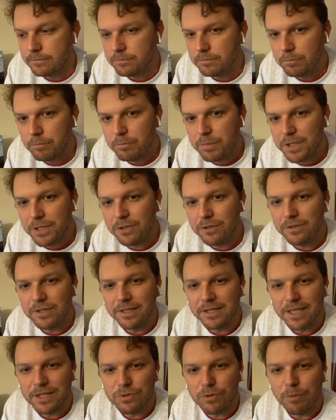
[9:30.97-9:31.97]
build, and
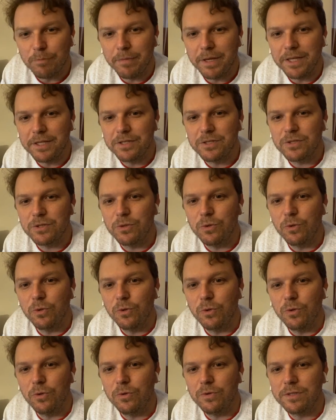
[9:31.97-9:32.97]
that's what makes
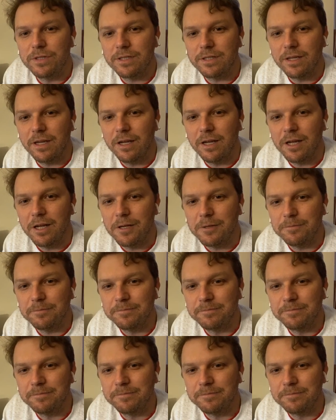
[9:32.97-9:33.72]
schools an